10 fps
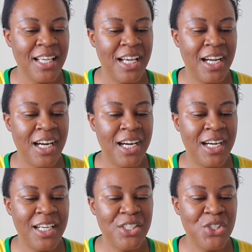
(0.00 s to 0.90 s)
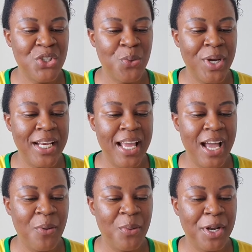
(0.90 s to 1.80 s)
are doing
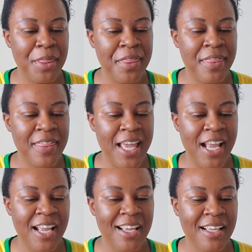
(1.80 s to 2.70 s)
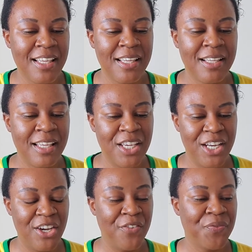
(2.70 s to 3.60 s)
our thing, you
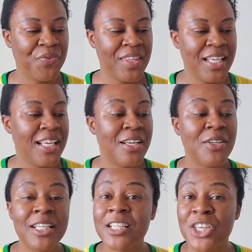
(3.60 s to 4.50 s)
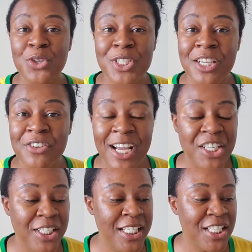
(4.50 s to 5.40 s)
know. Huge
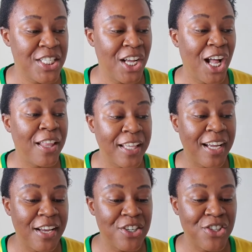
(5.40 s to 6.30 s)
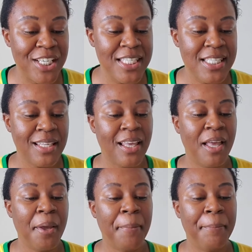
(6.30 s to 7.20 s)
congratulations to all the countries.
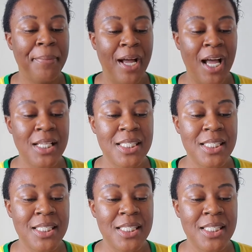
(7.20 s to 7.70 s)
But